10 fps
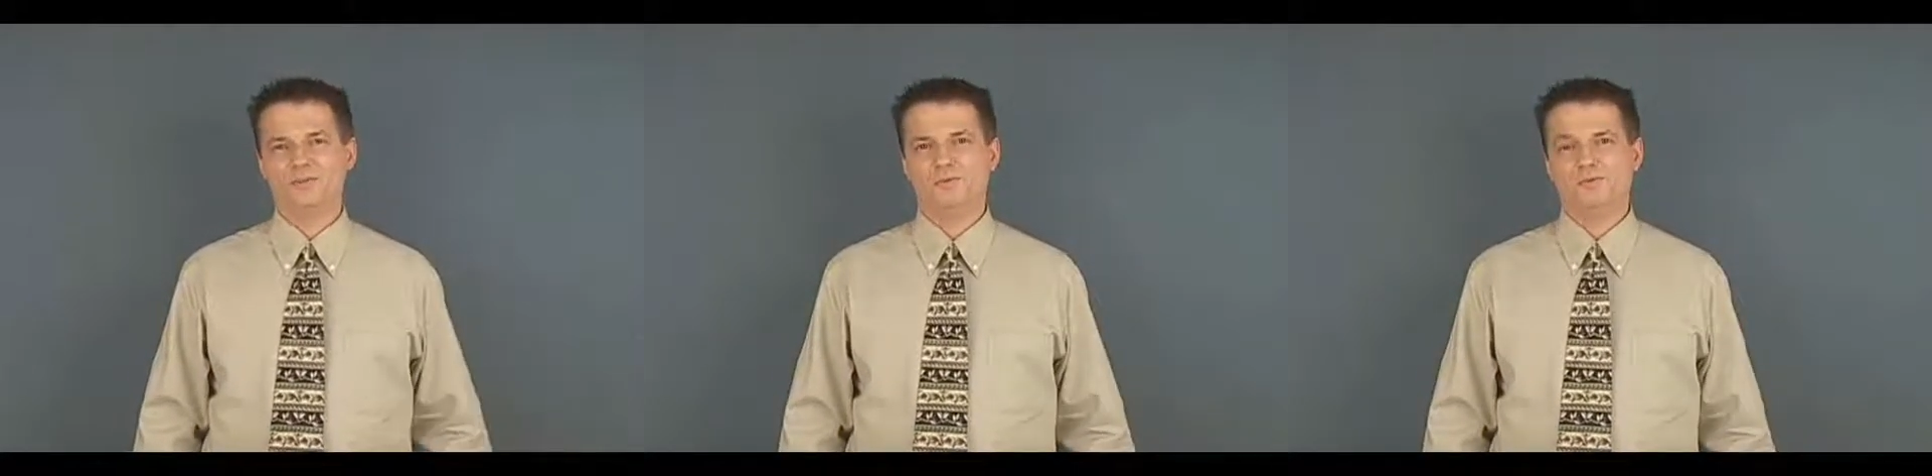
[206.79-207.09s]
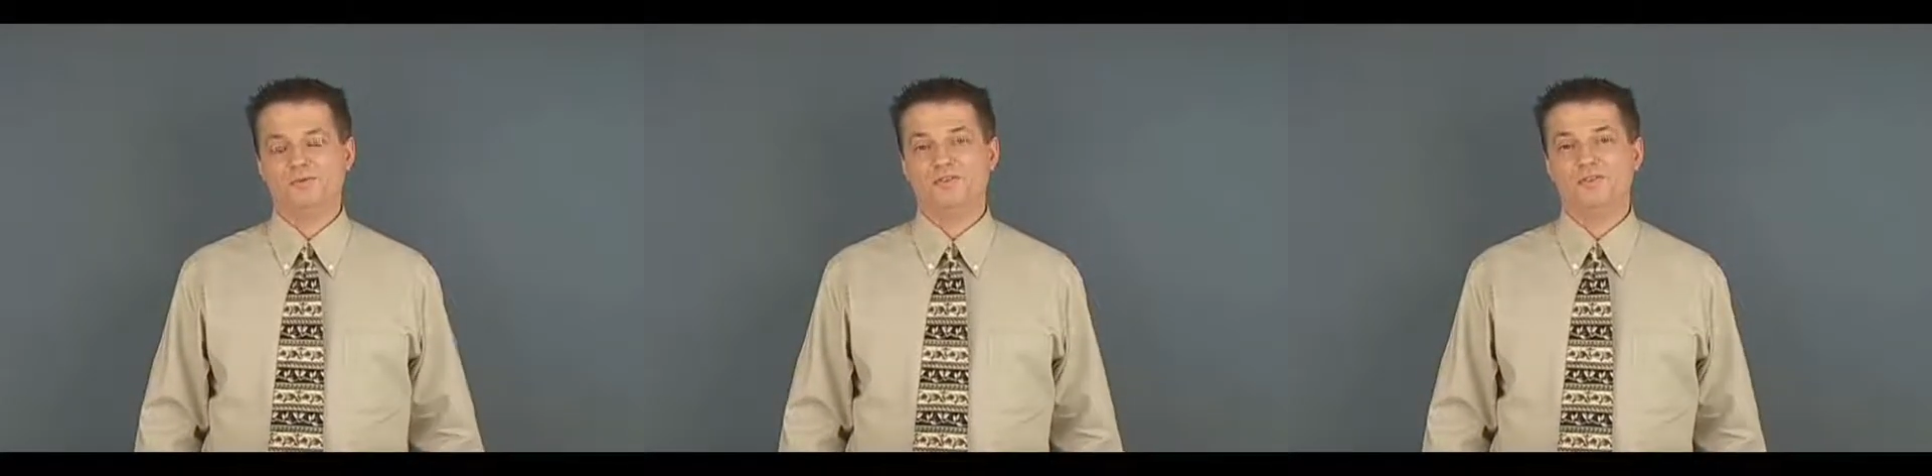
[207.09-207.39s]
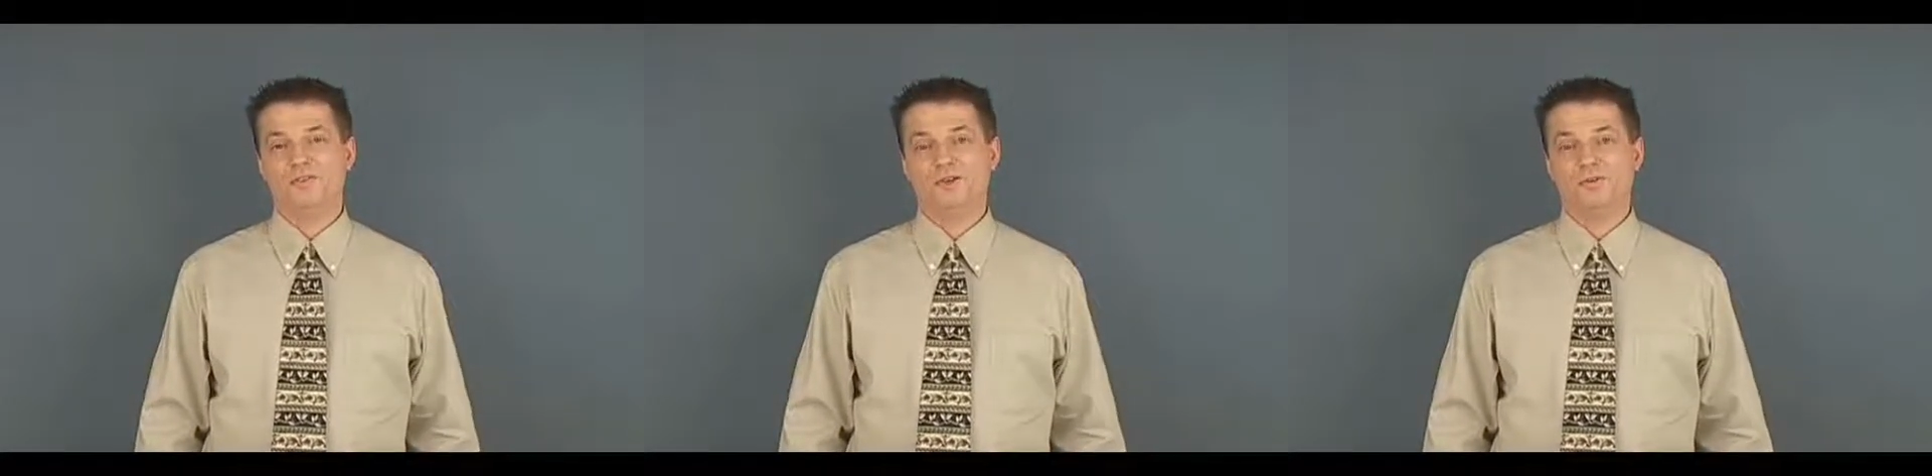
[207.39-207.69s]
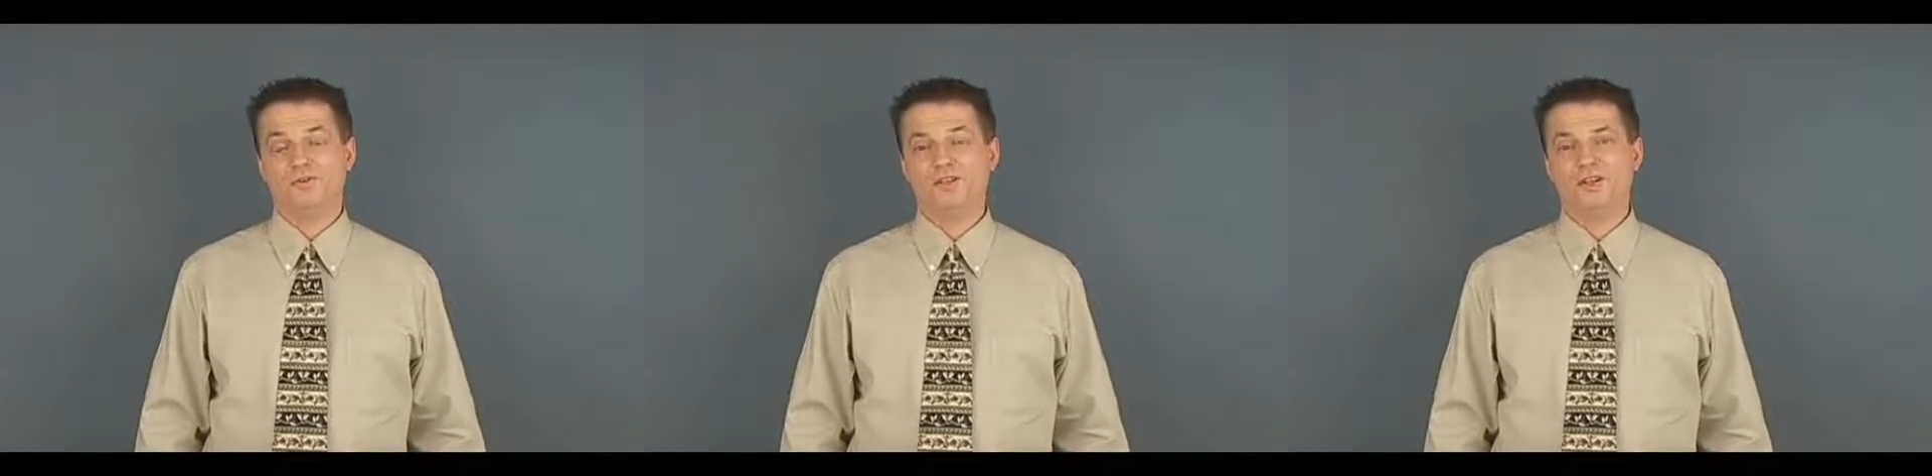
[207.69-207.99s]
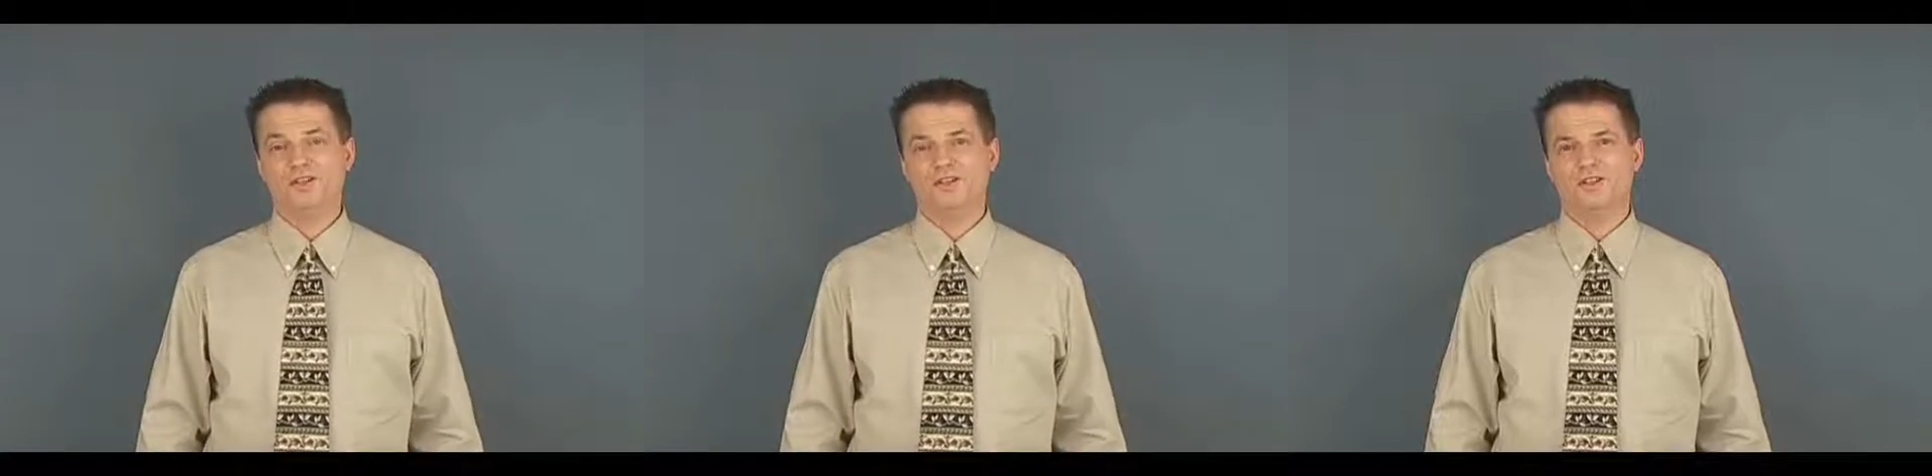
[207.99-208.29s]
between those same
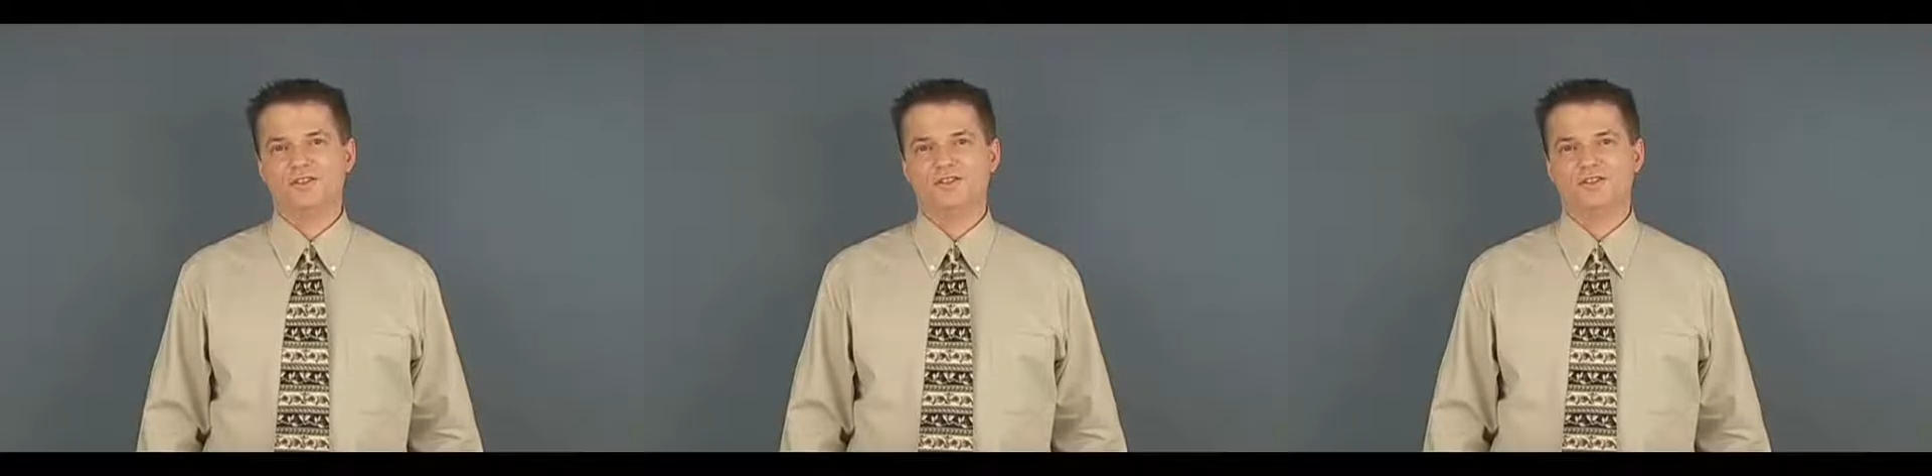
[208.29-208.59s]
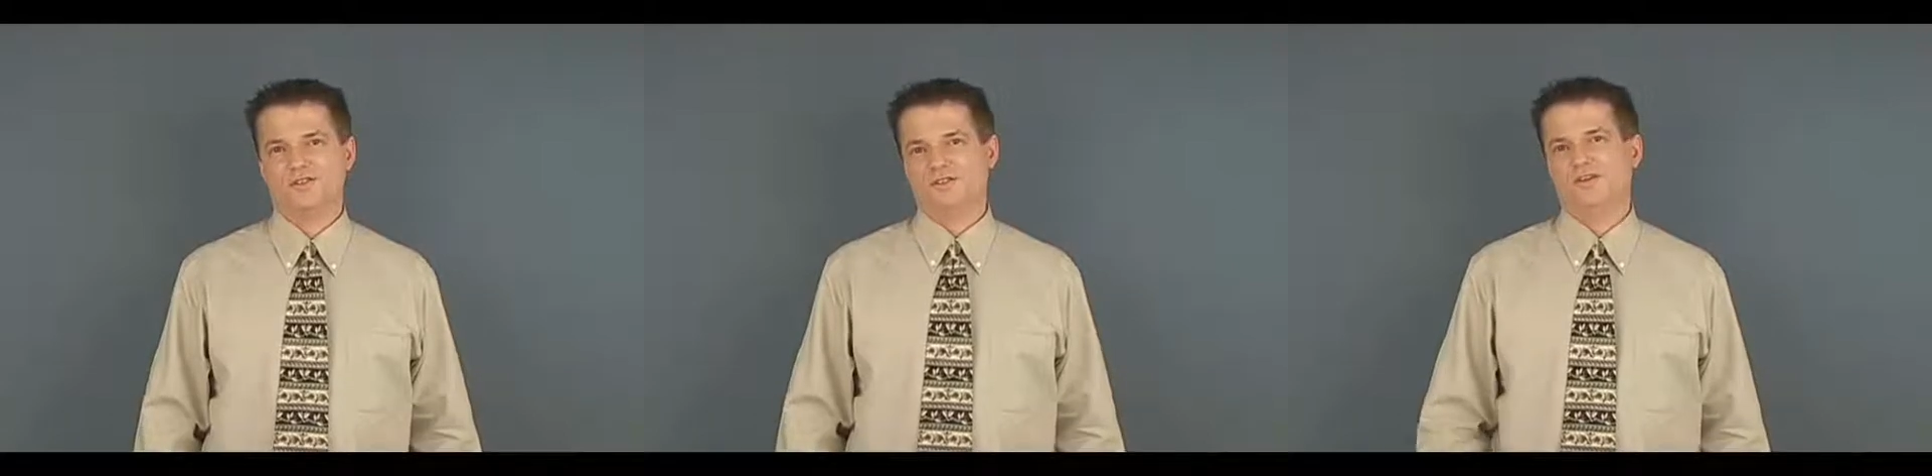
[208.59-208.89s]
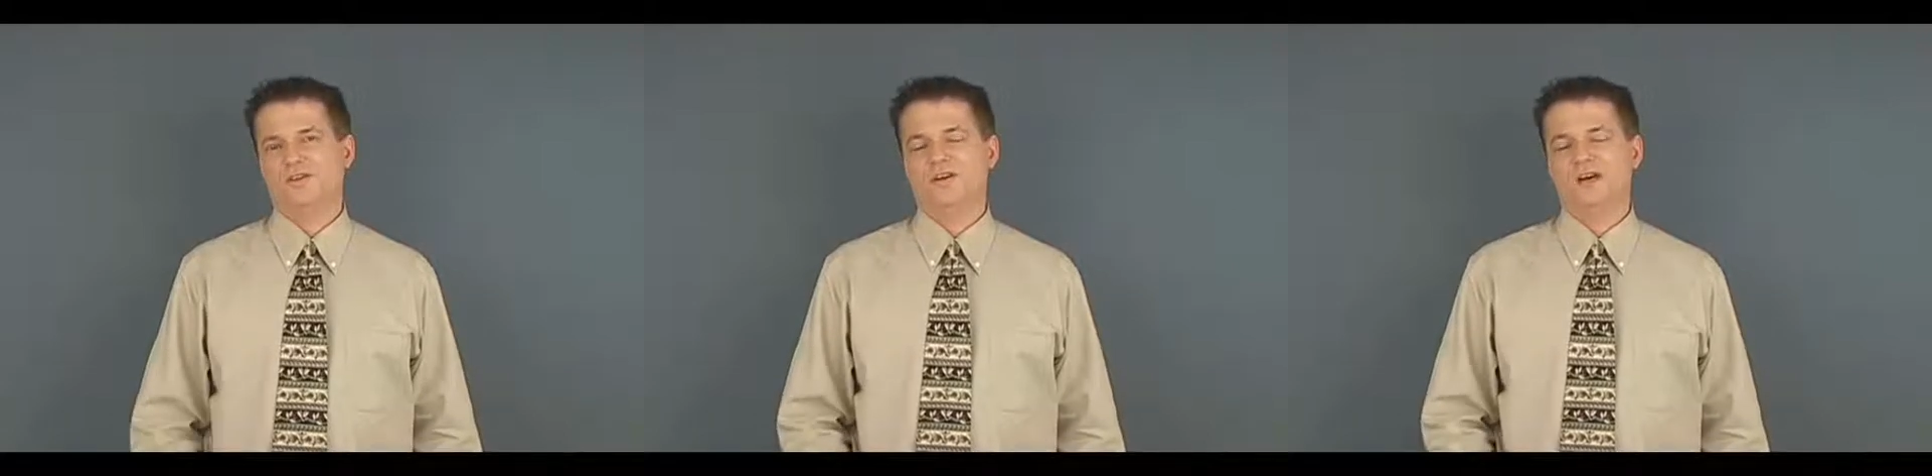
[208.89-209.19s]
locations. So you're